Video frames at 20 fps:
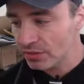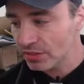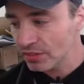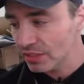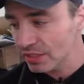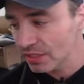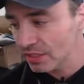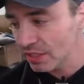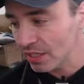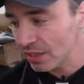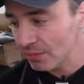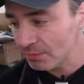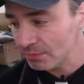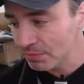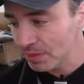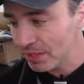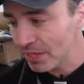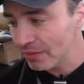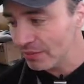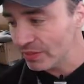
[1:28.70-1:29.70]
As you can
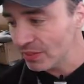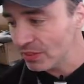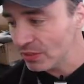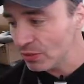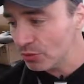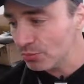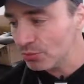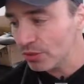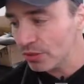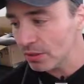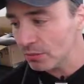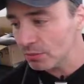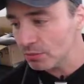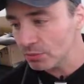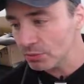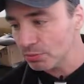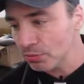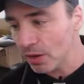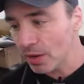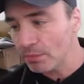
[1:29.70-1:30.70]
see, I'm having no
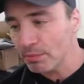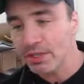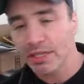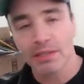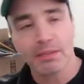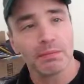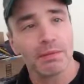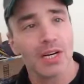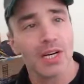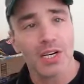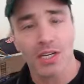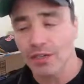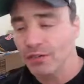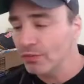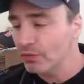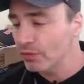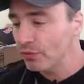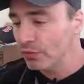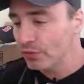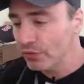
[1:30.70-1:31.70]
problems popping
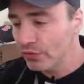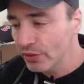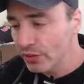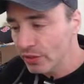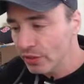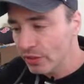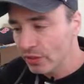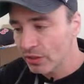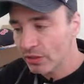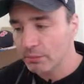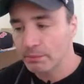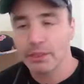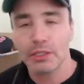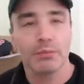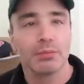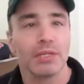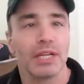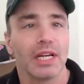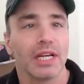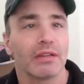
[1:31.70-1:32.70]
them off
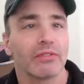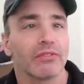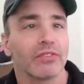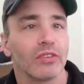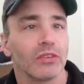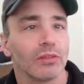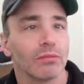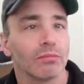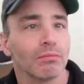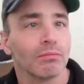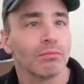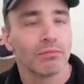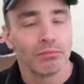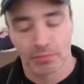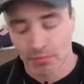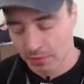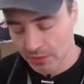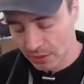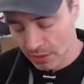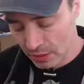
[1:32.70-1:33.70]
the build
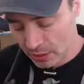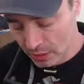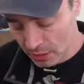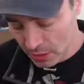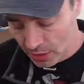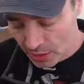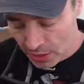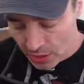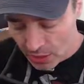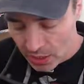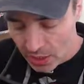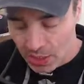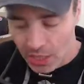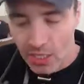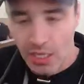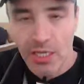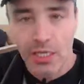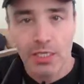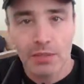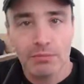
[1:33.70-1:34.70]
platform.
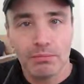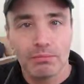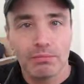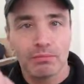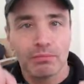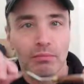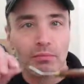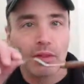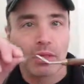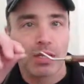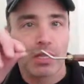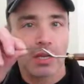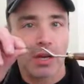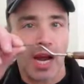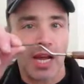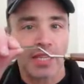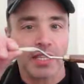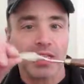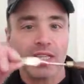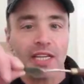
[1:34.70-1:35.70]
I
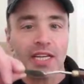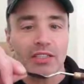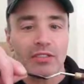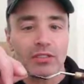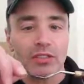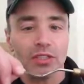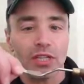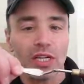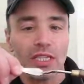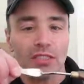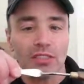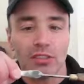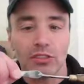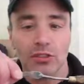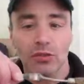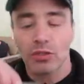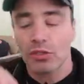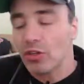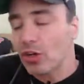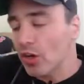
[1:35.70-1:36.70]
think it has a
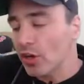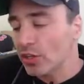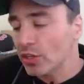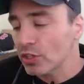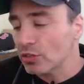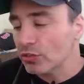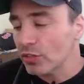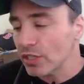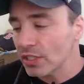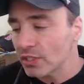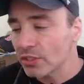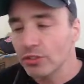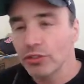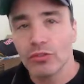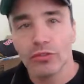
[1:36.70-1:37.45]
lot to do with all you're